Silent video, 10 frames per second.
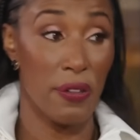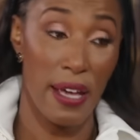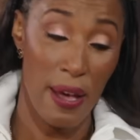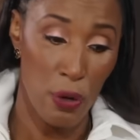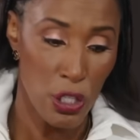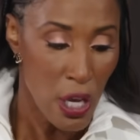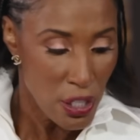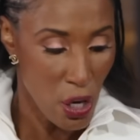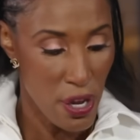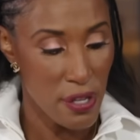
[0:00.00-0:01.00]
that. Which
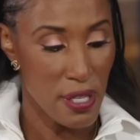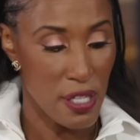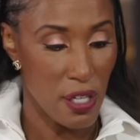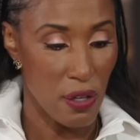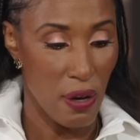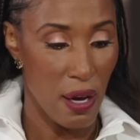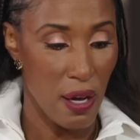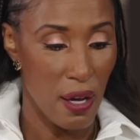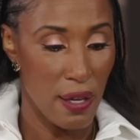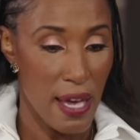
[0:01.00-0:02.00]
so here's the deal.
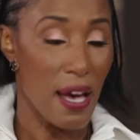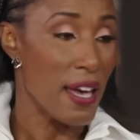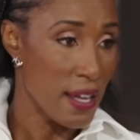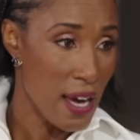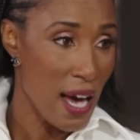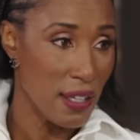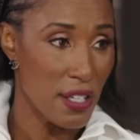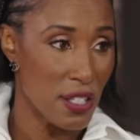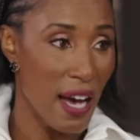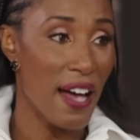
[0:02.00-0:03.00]
Uh, yeah, in
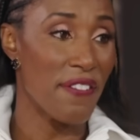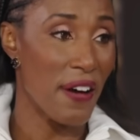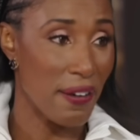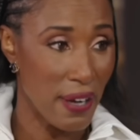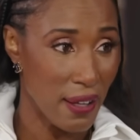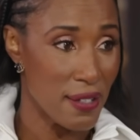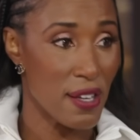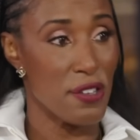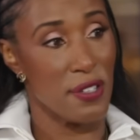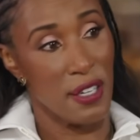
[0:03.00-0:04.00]
college I had five dollars. I
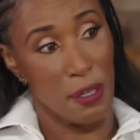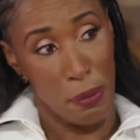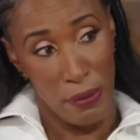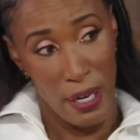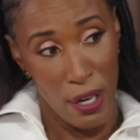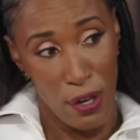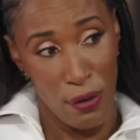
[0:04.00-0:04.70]
used to get a burrito